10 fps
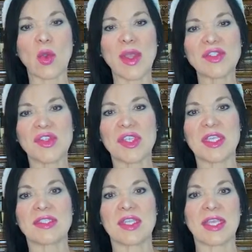question
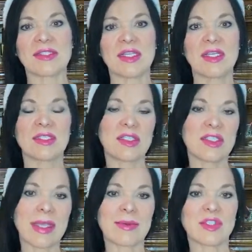these things since
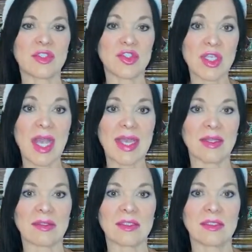I was a
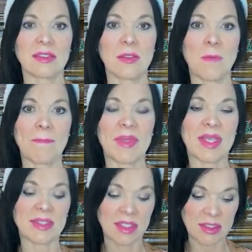child,
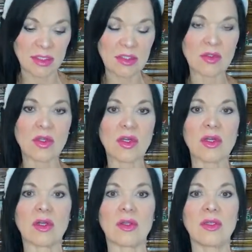because as a little
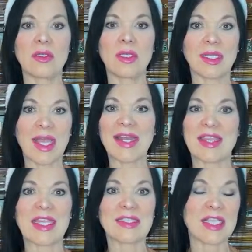girl, a lot of
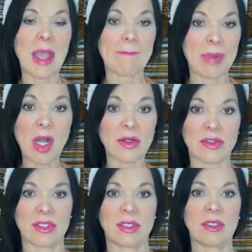things got
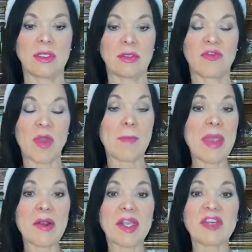burnt.
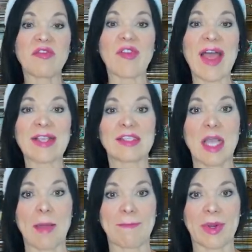American flags
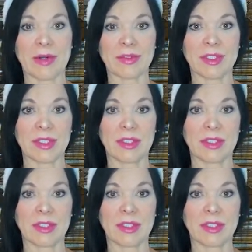got burnt.